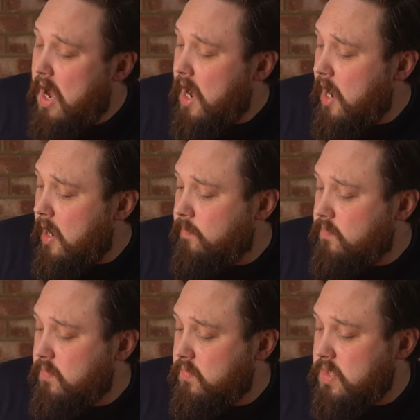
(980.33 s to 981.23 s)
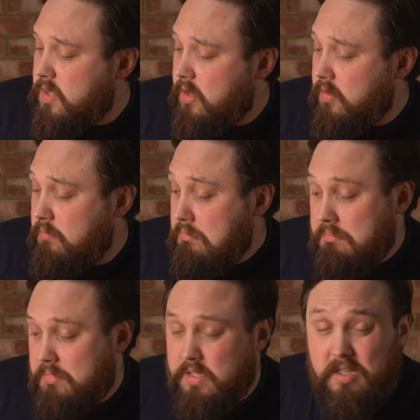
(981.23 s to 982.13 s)
So,
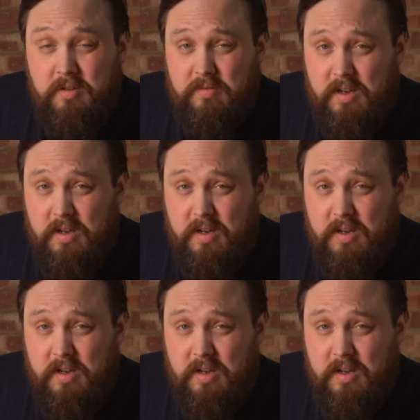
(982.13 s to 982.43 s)
don't know,